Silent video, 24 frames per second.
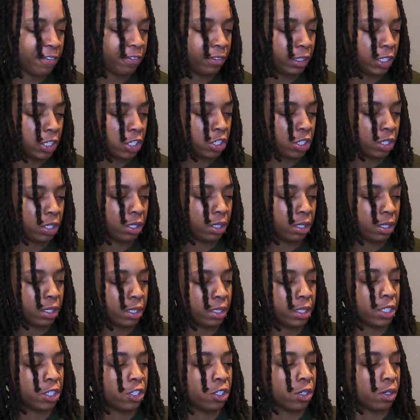definitely should,
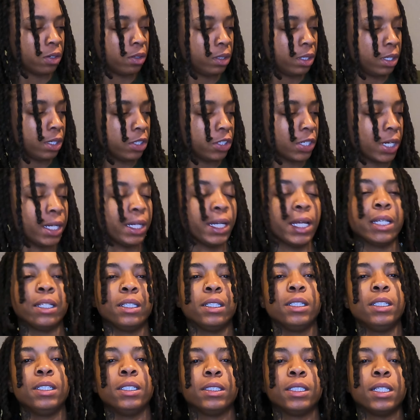cause this don't look dry
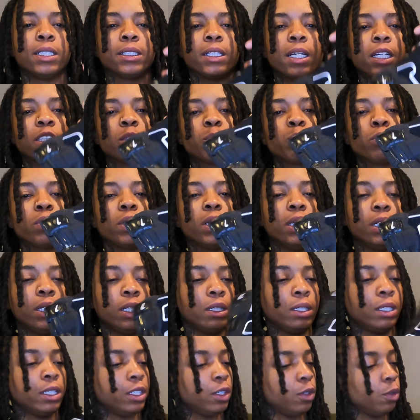like good since I sprayed
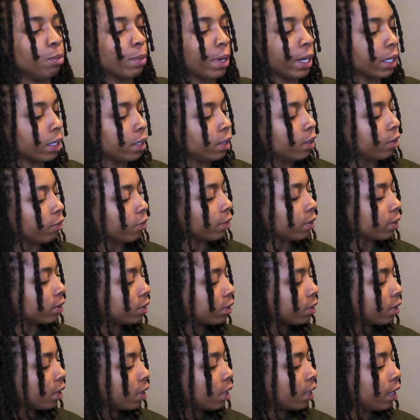it. It do make a
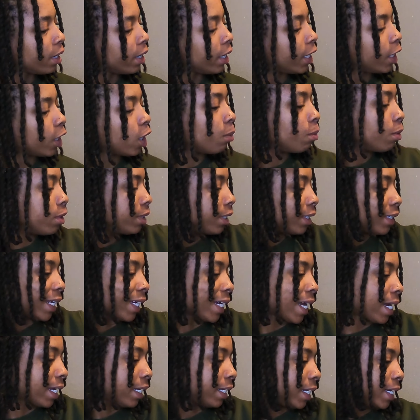difference. It almost look
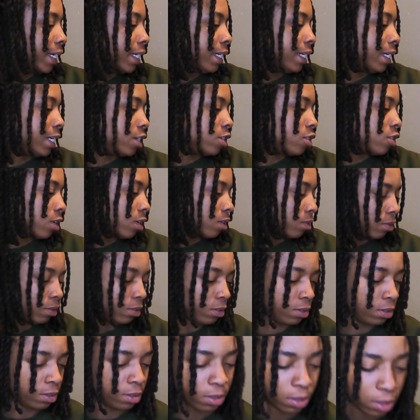like I clean these
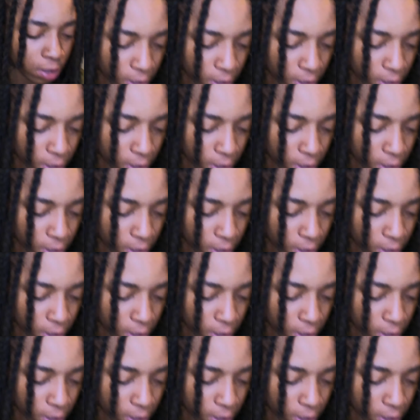joints.